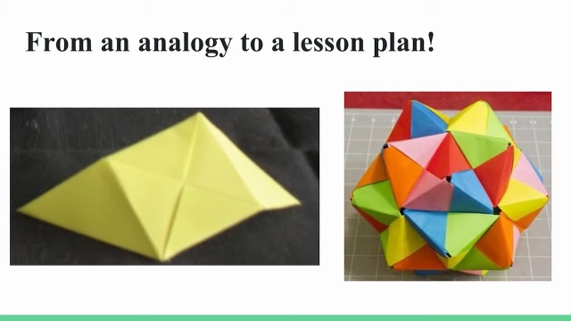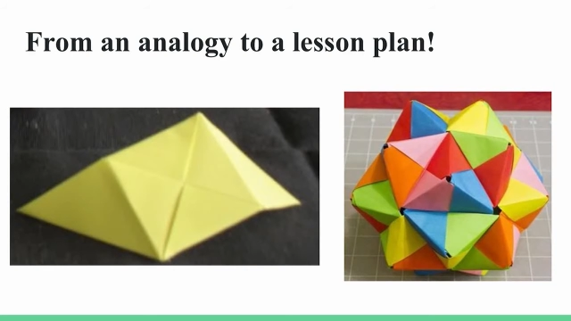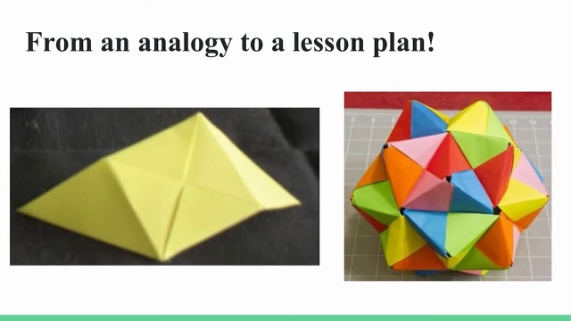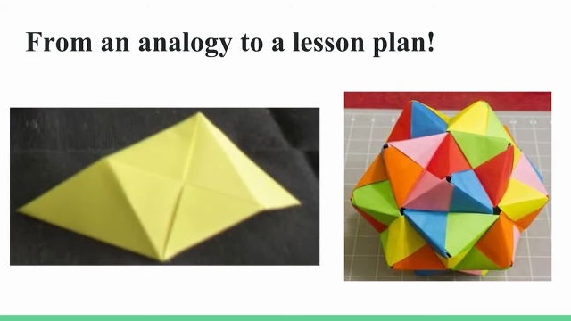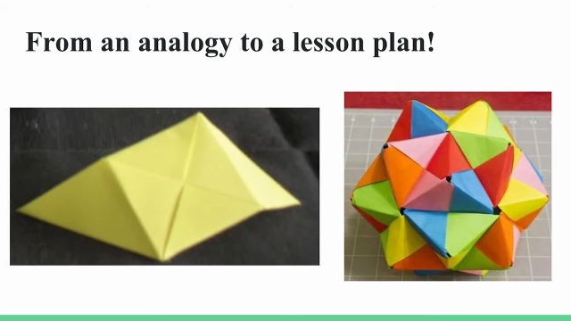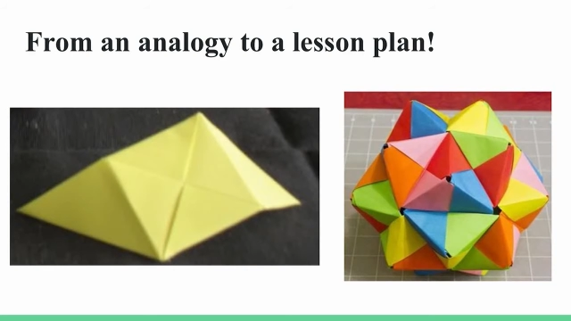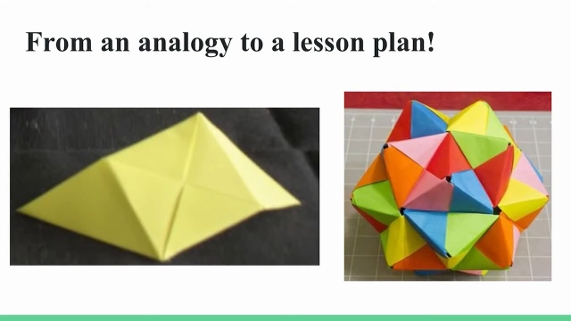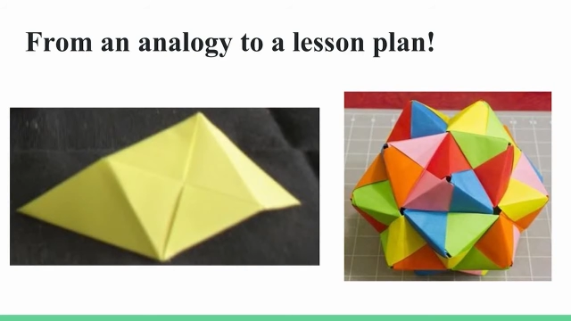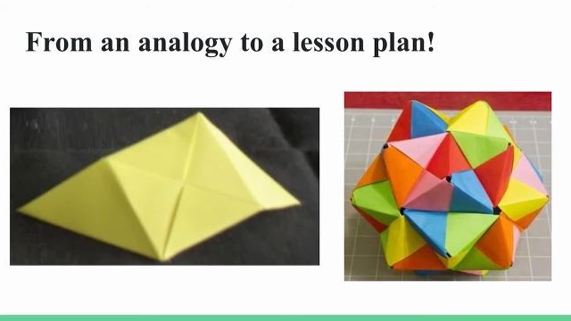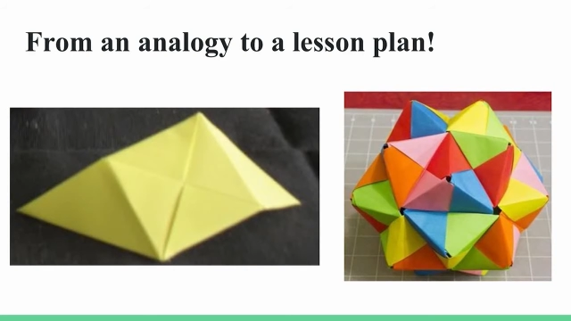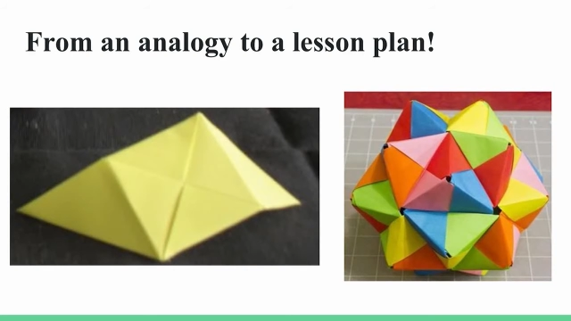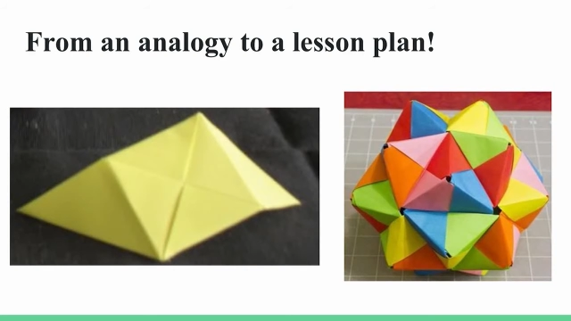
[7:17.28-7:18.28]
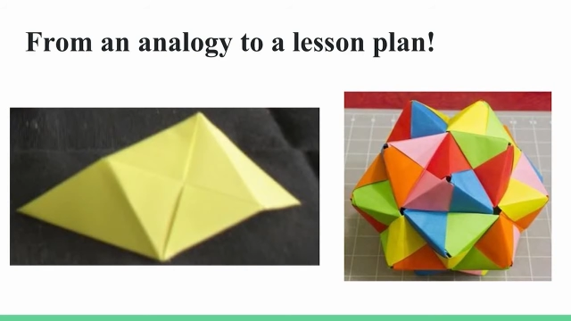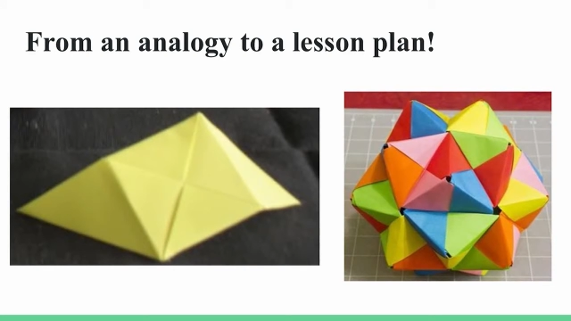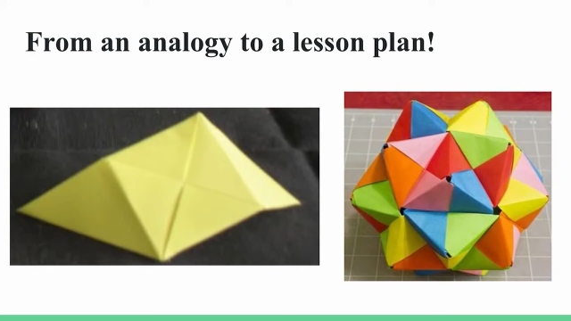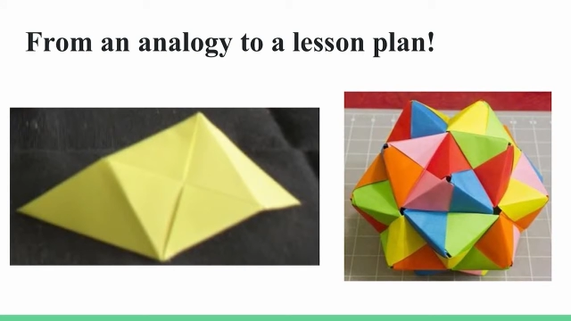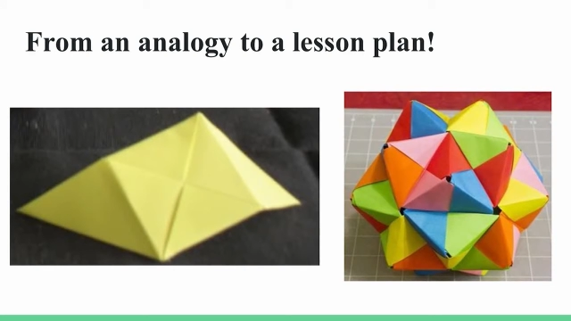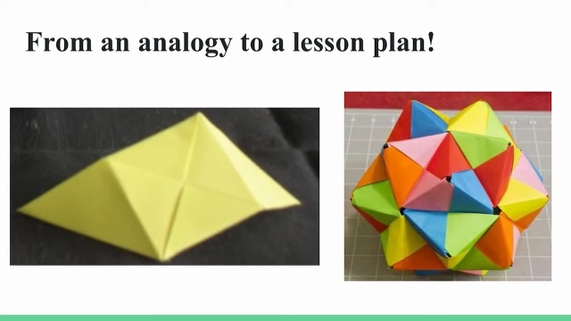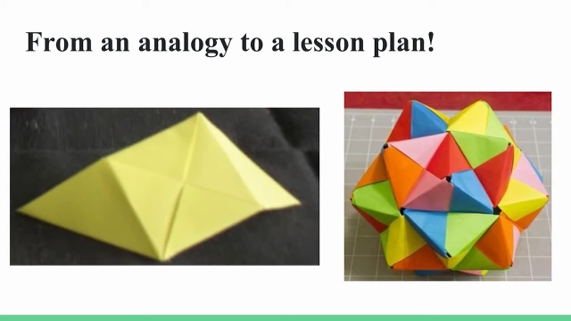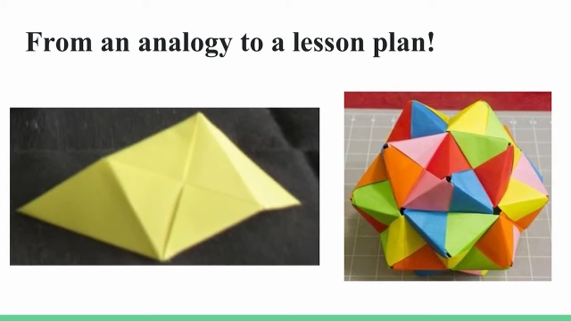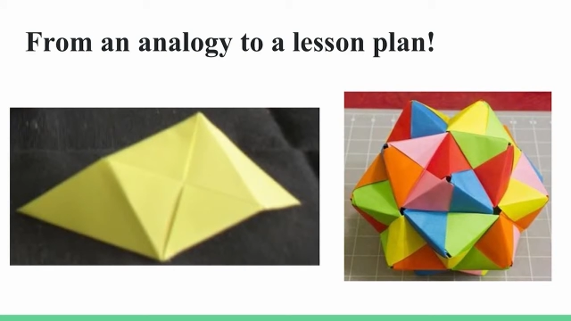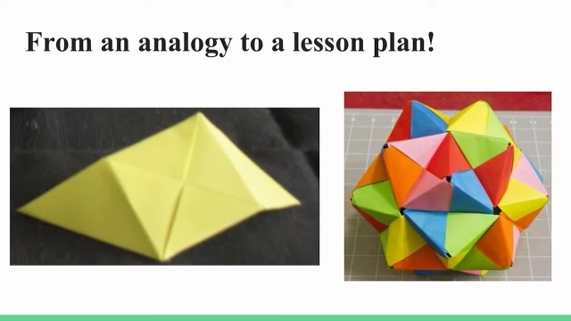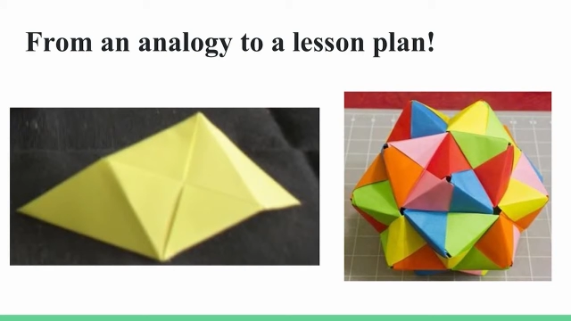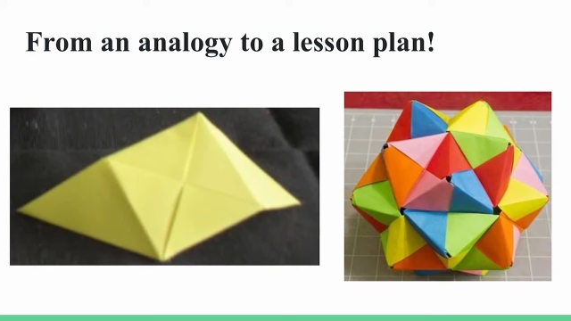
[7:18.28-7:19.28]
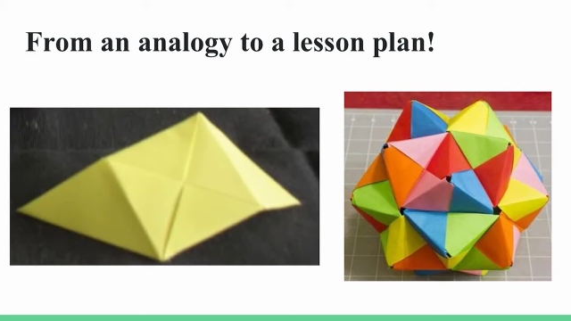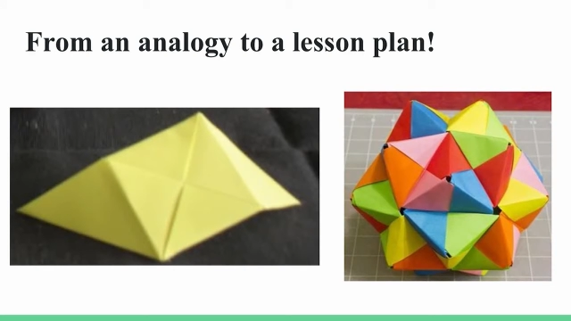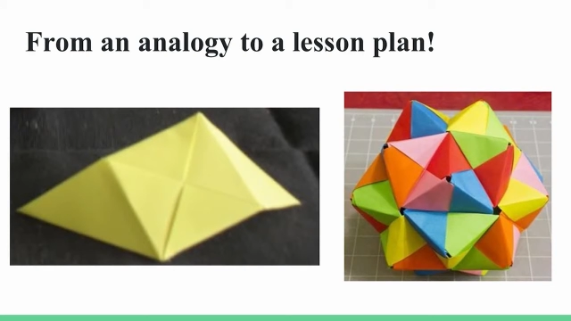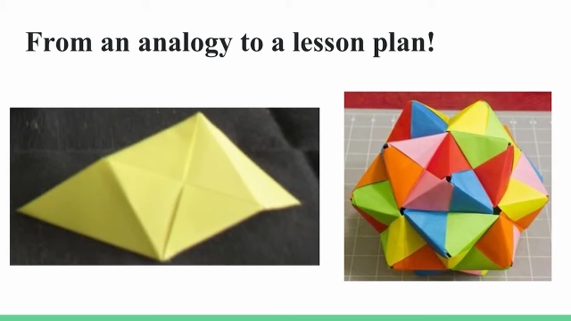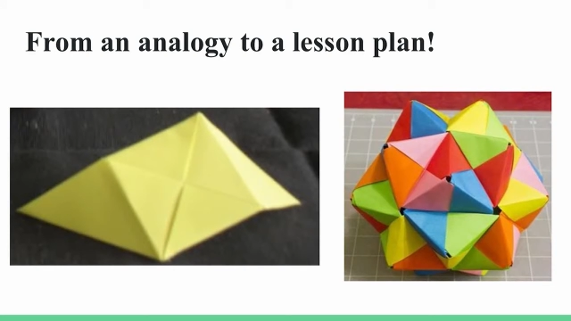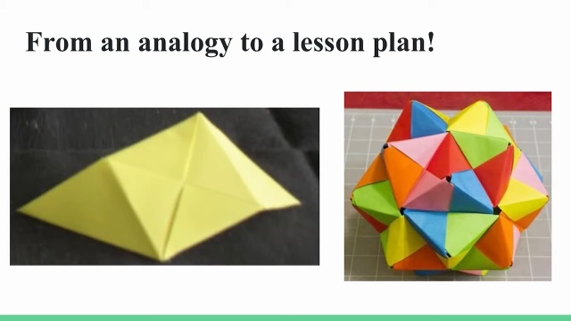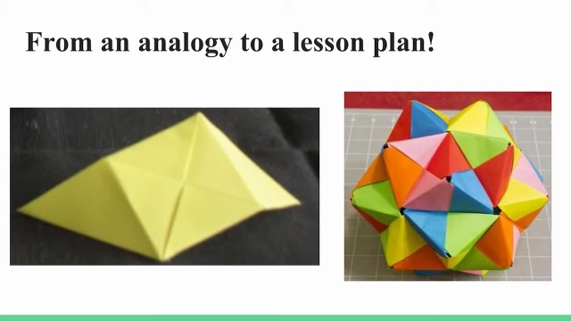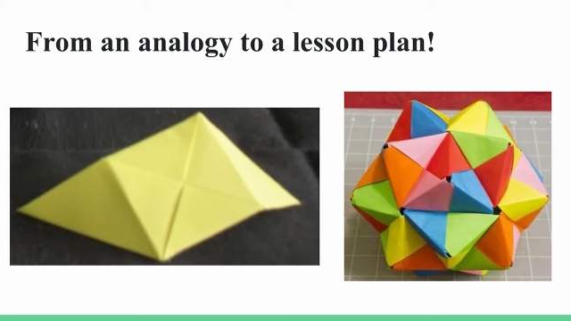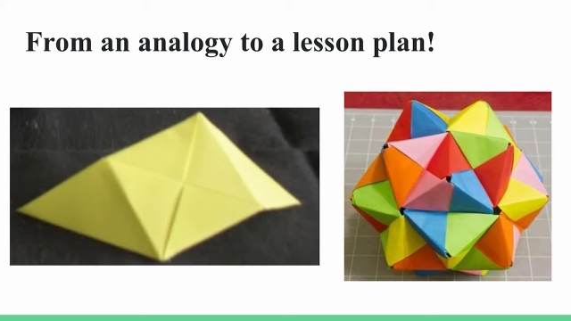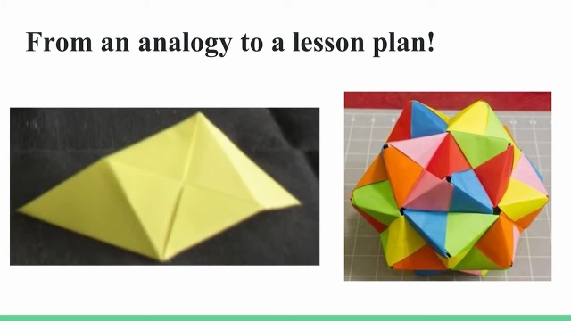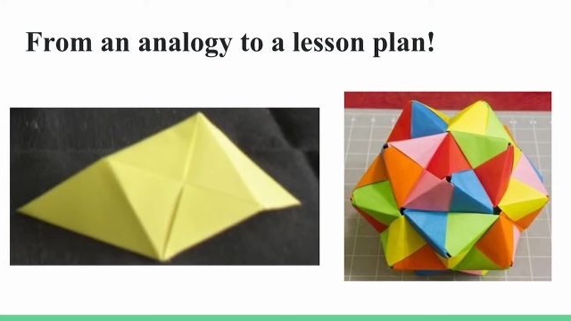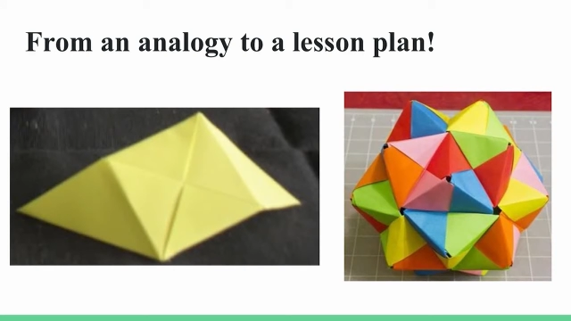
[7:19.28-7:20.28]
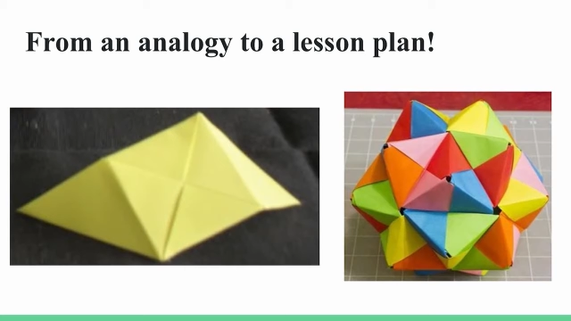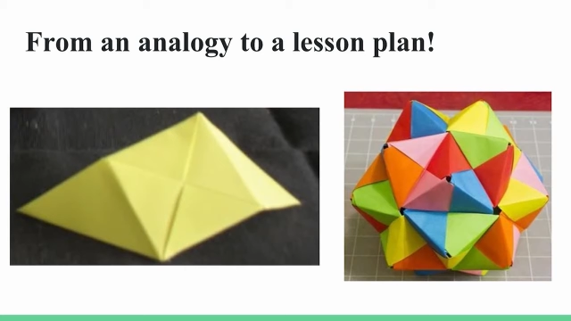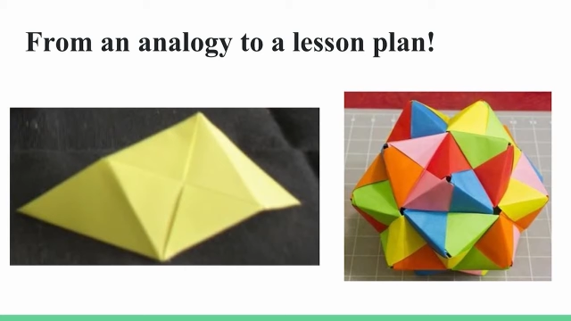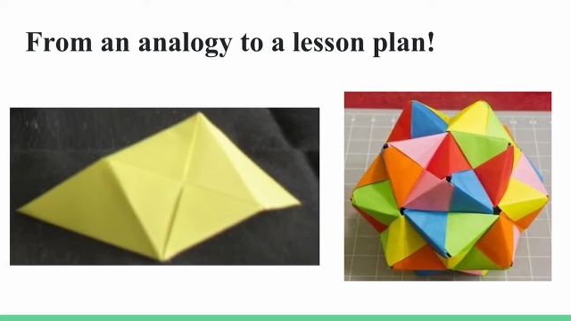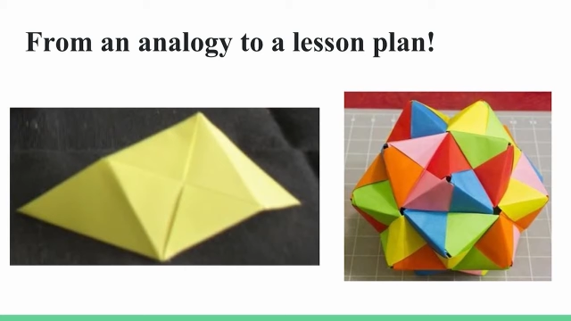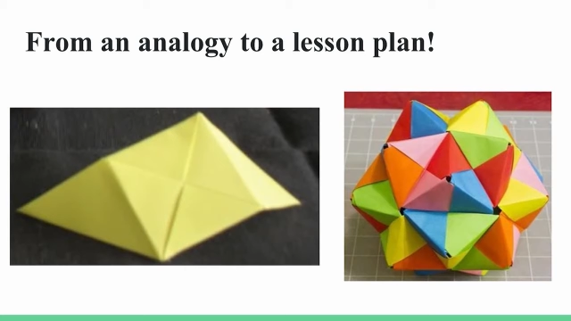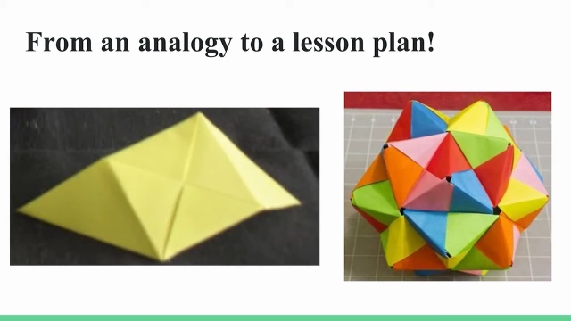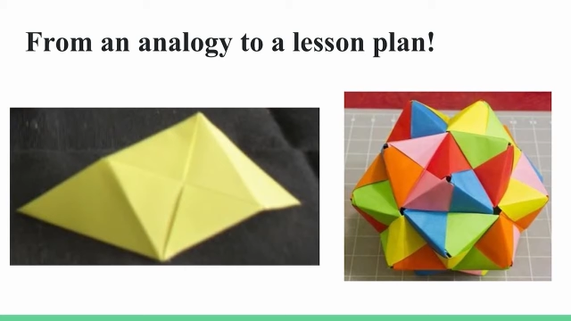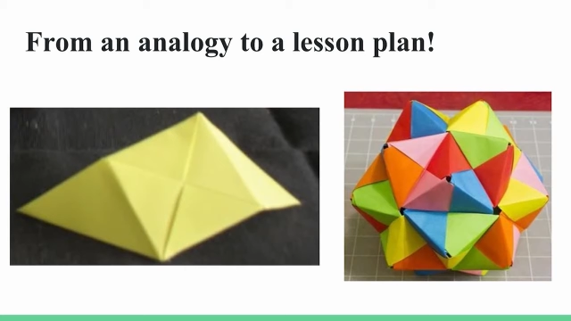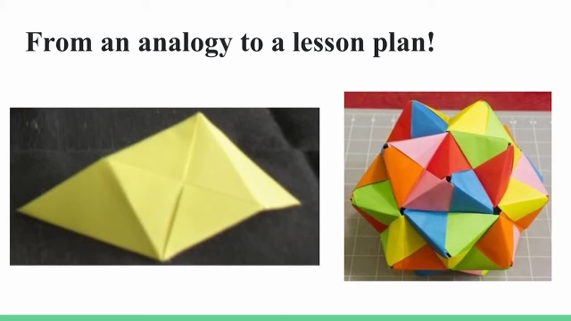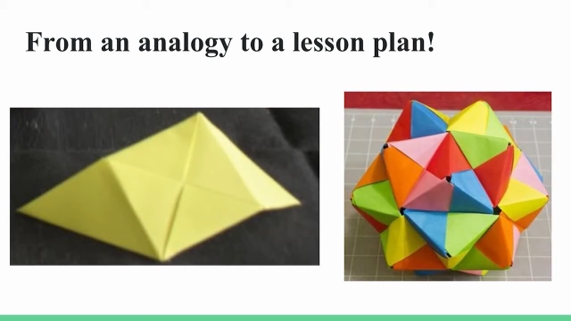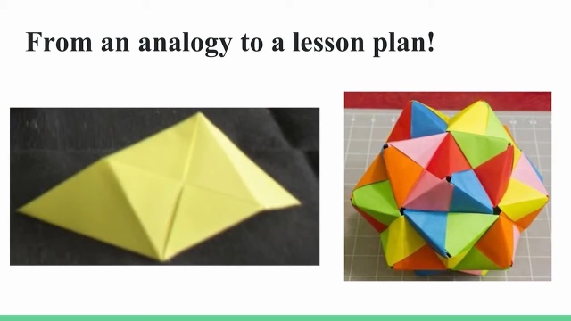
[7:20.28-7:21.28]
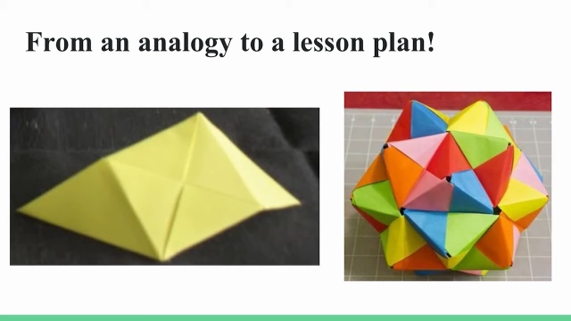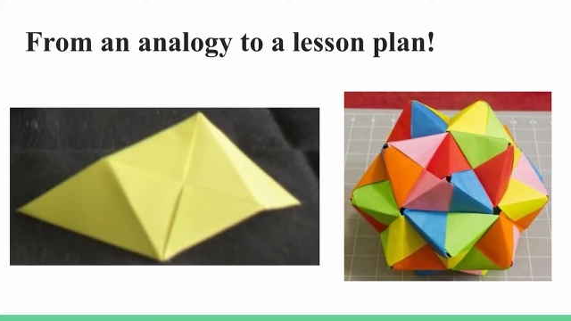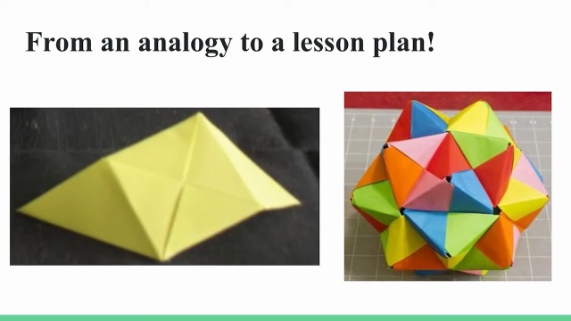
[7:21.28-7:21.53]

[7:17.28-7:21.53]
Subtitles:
(no speaker visible)